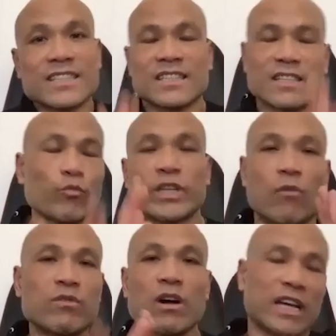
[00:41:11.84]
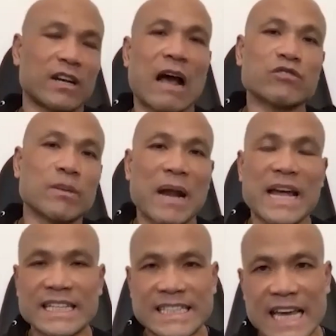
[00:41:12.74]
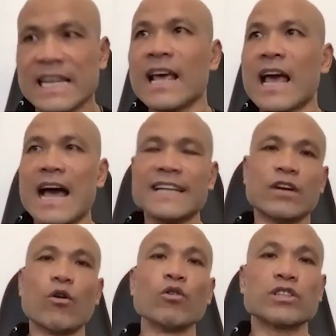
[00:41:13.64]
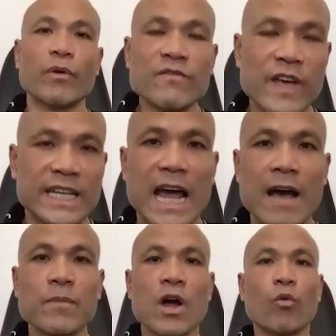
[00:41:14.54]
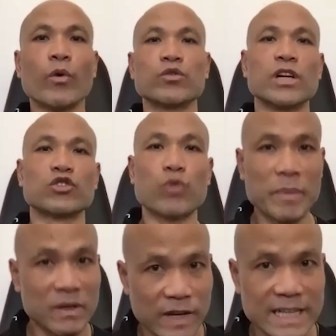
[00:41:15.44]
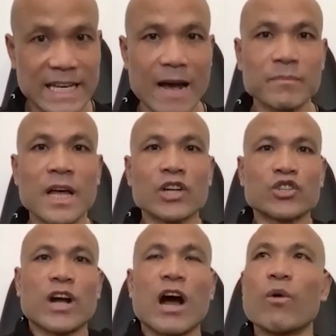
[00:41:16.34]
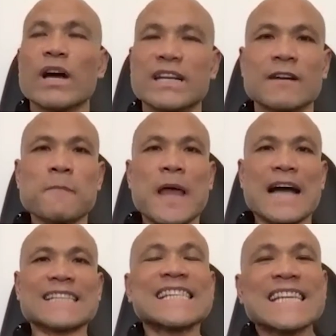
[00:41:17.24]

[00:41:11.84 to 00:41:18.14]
we don't know yet how's the planet yet. And then also in Vietnam, we're doing a trip in Vietnam to go and see the